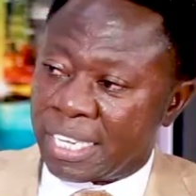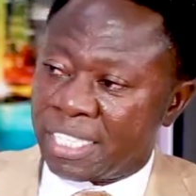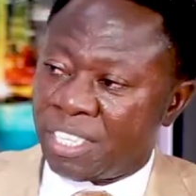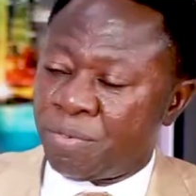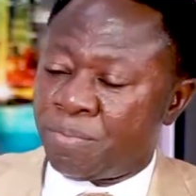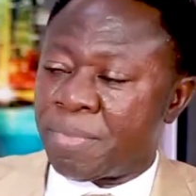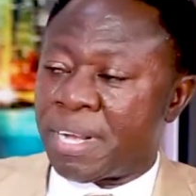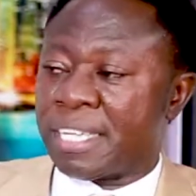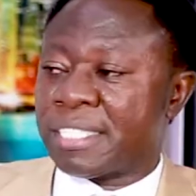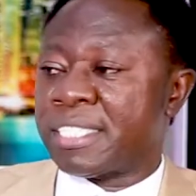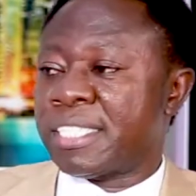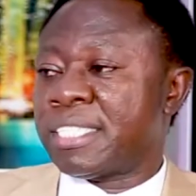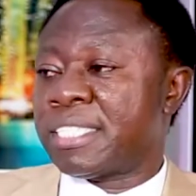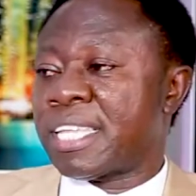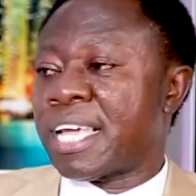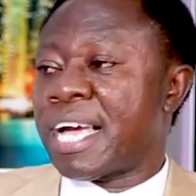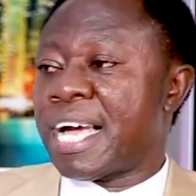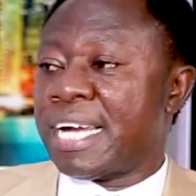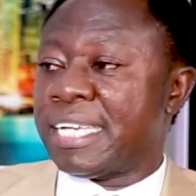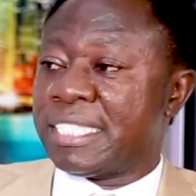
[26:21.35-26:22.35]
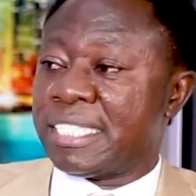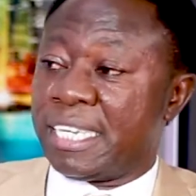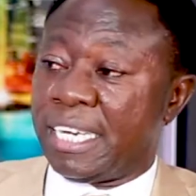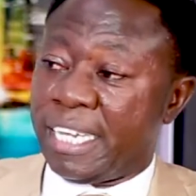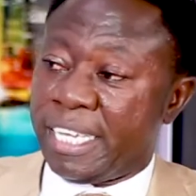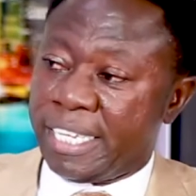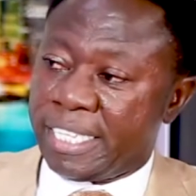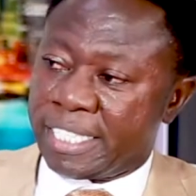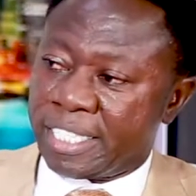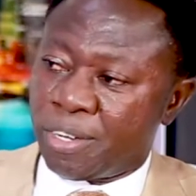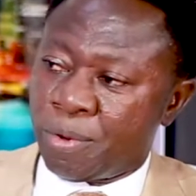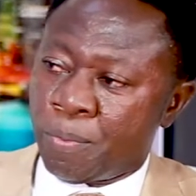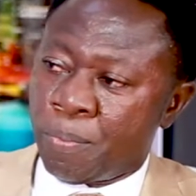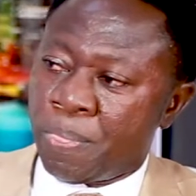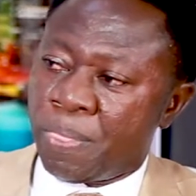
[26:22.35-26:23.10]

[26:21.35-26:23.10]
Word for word: that if my sister had delayed